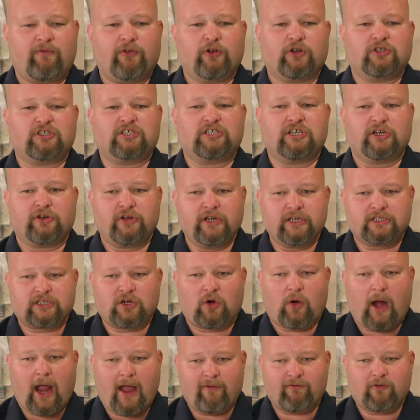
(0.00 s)
If you're a serious
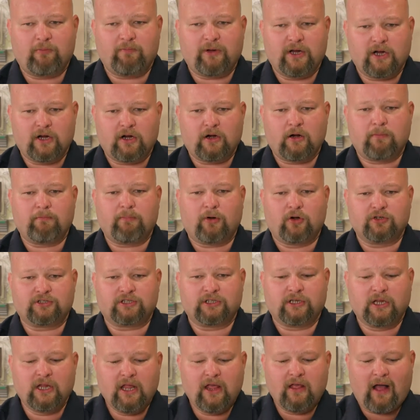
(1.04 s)
craft beer
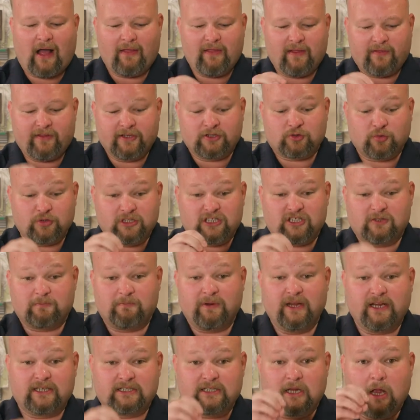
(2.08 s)
person, I think this one
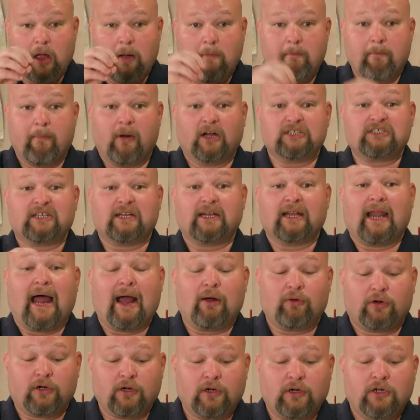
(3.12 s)
speaks much
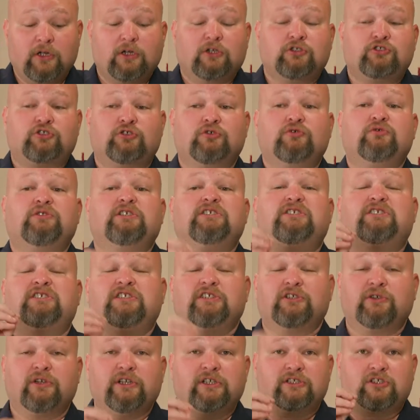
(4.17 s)
louder to the
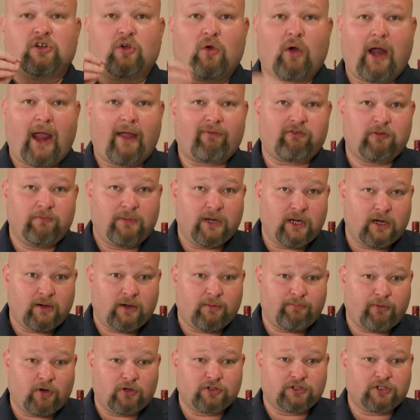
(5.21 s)
serious craft
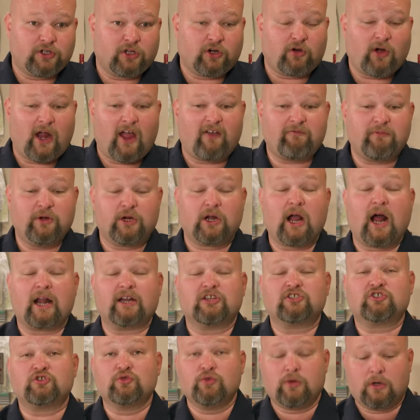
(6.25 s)
beer person or the craft beer
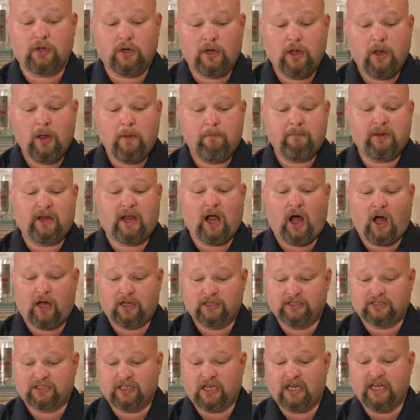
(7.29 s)
connoisseur
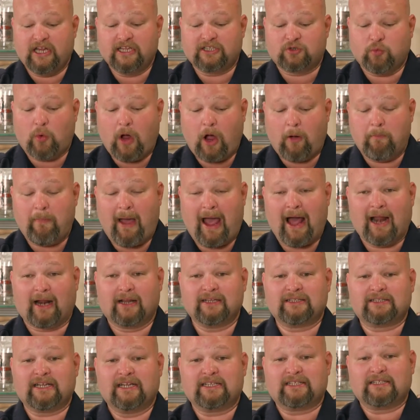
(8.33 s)
because it's well
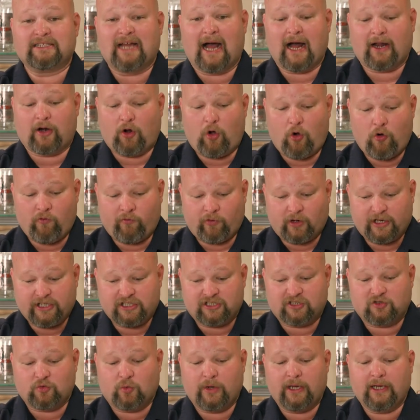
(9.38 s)
balanced. It's not overly
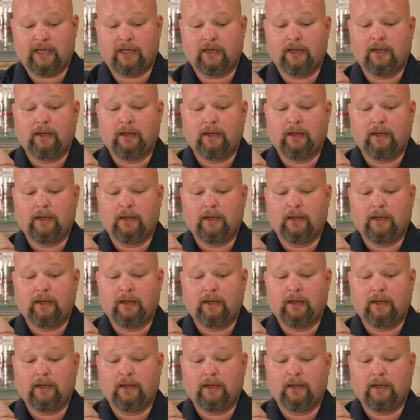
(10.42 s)
sweet.